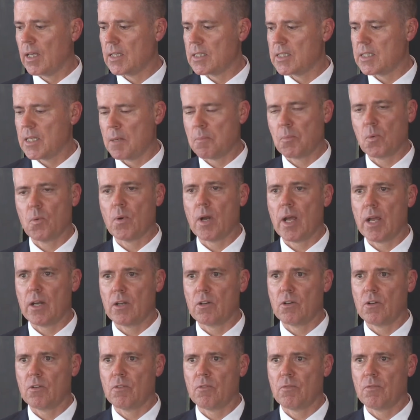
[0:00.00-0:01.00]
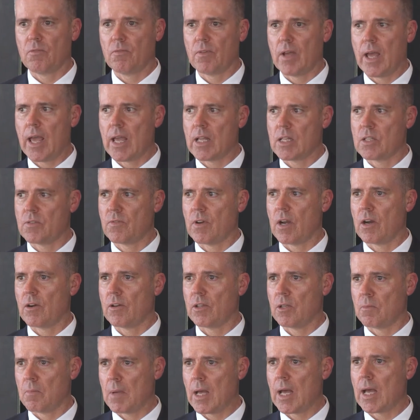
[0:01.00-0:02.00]
separator of Ansvar
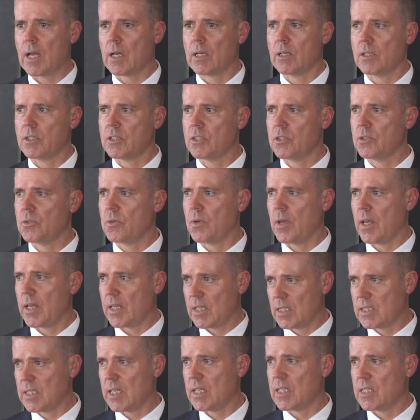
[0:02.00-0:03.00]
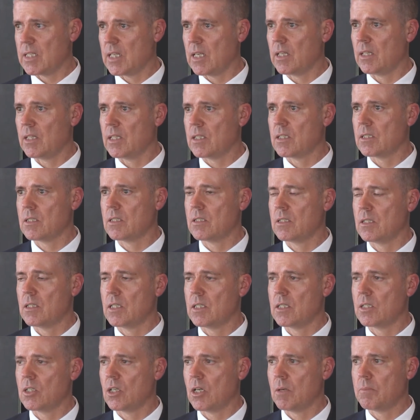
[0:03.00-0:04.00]
in the market to accessing
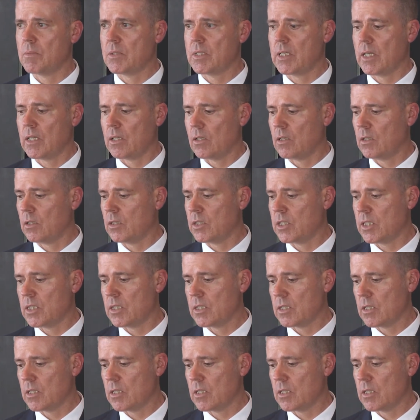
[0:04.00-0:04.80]
this type of technology,